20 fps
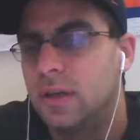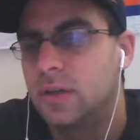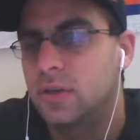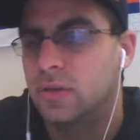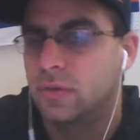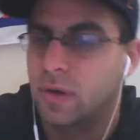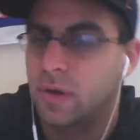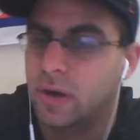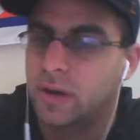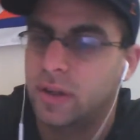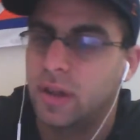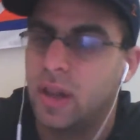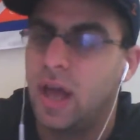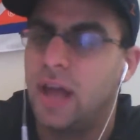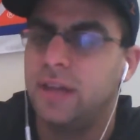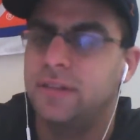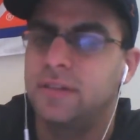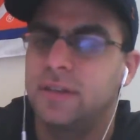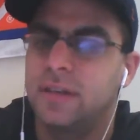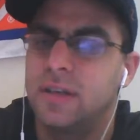Gerard
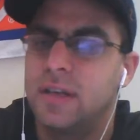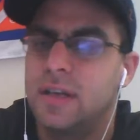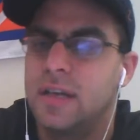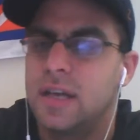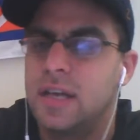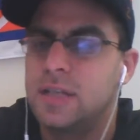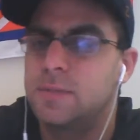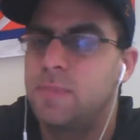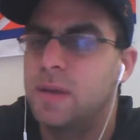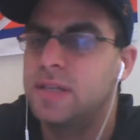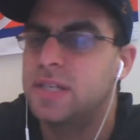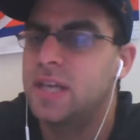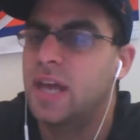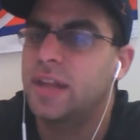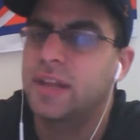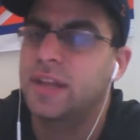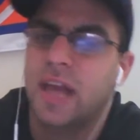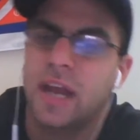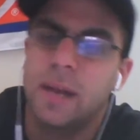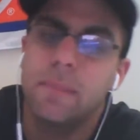Gallant is busy
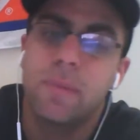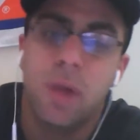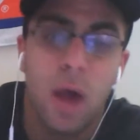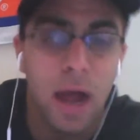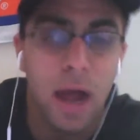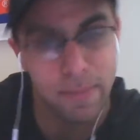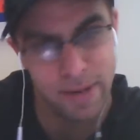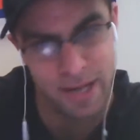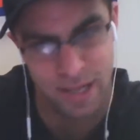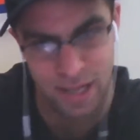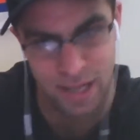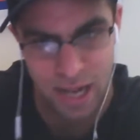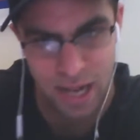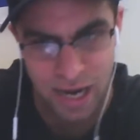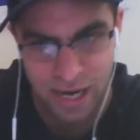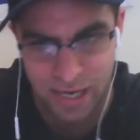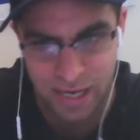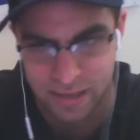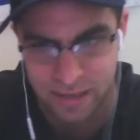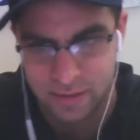on the unemployment
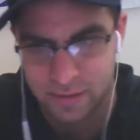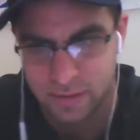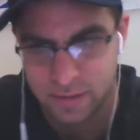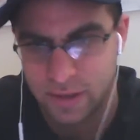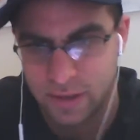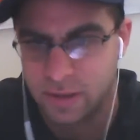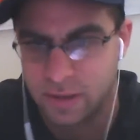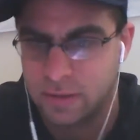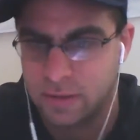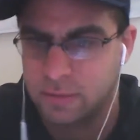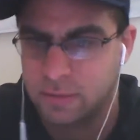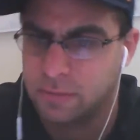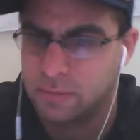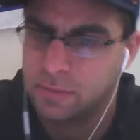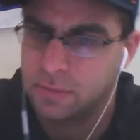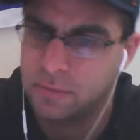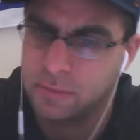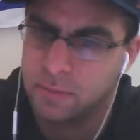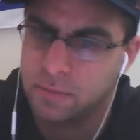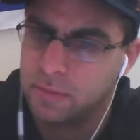line, like
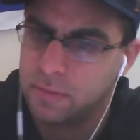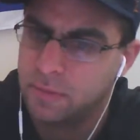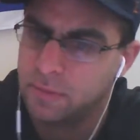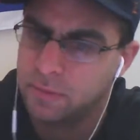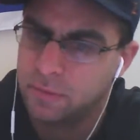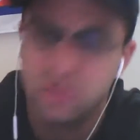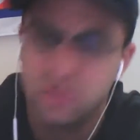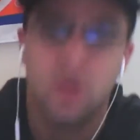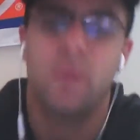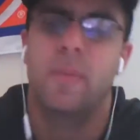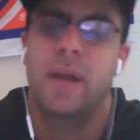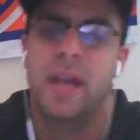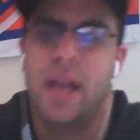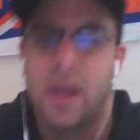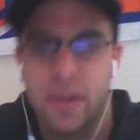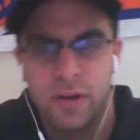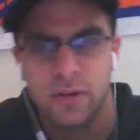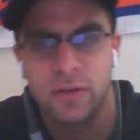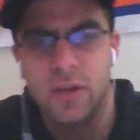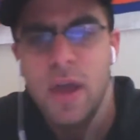so many
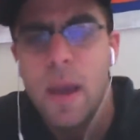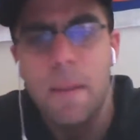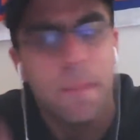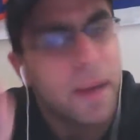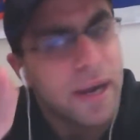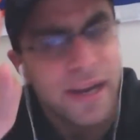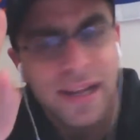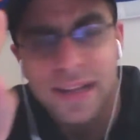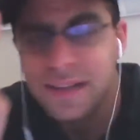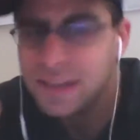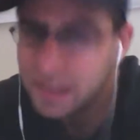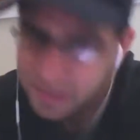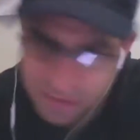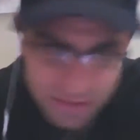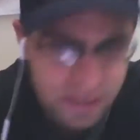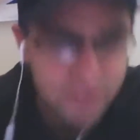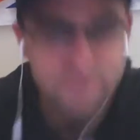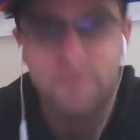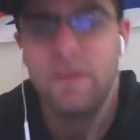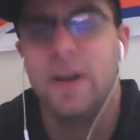others. But in a
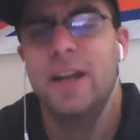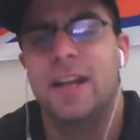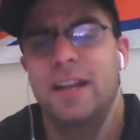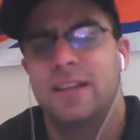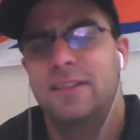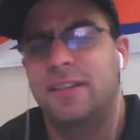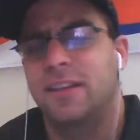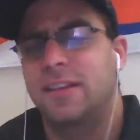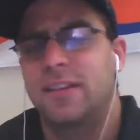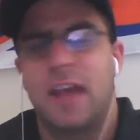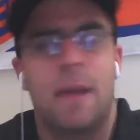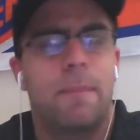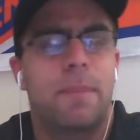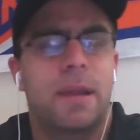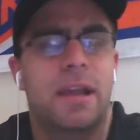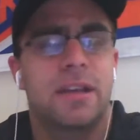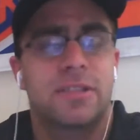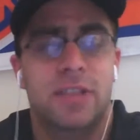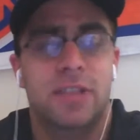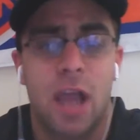different instance, not
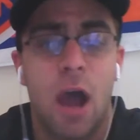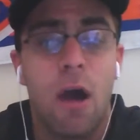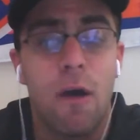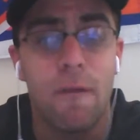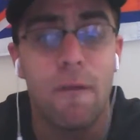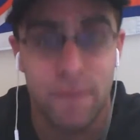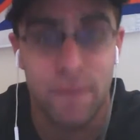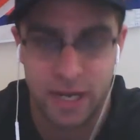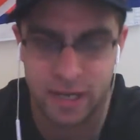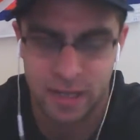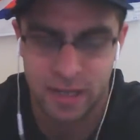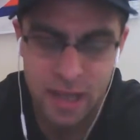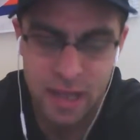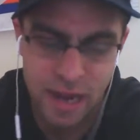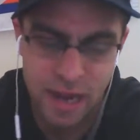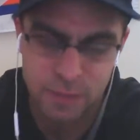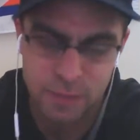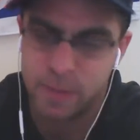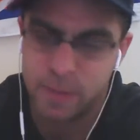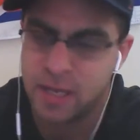because of COVID.
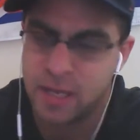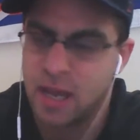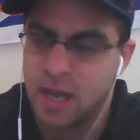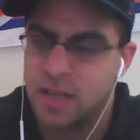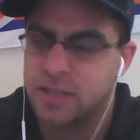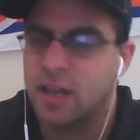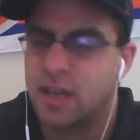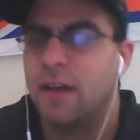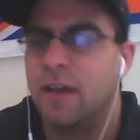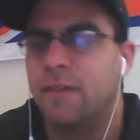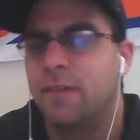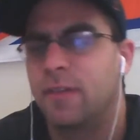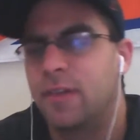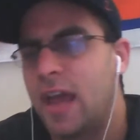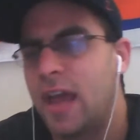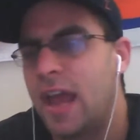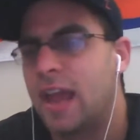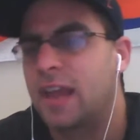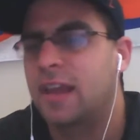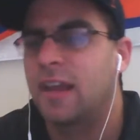It's because of
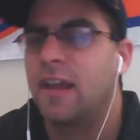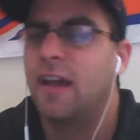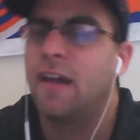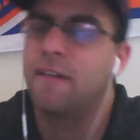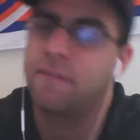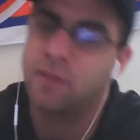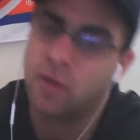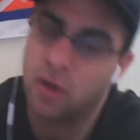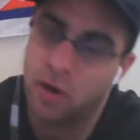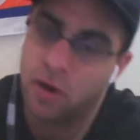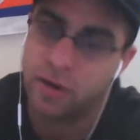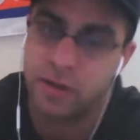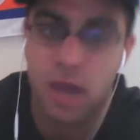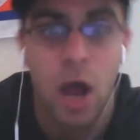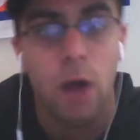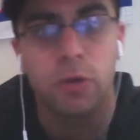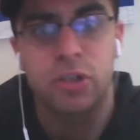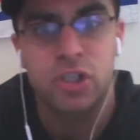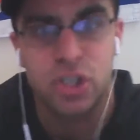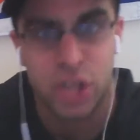lack of good
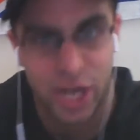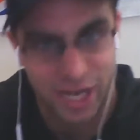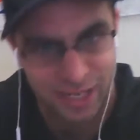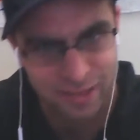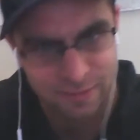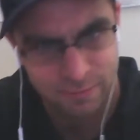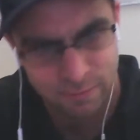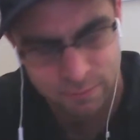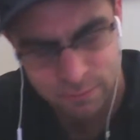coaching.